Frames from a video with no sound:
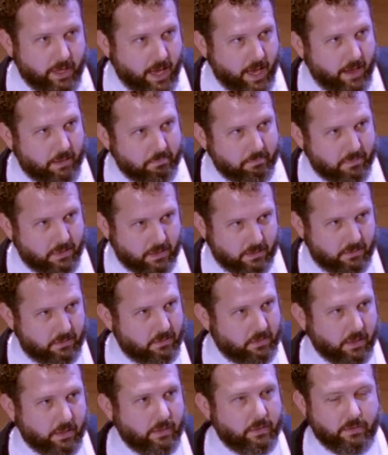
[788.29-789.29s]
app that
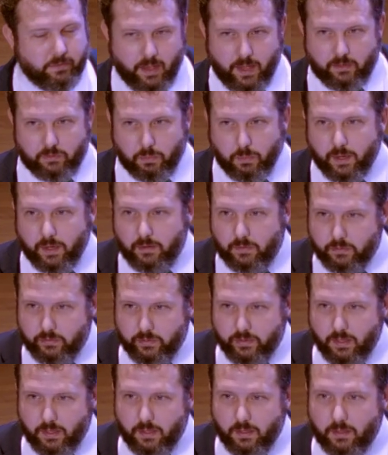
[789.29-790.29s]
does X, Y, or
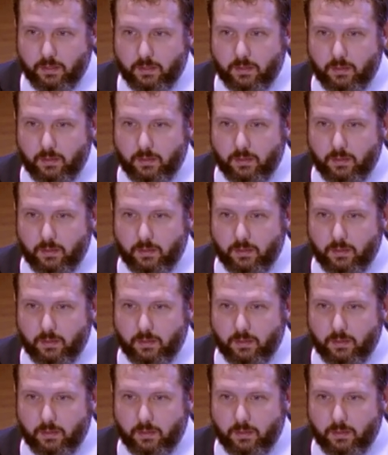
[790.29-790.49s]
Z,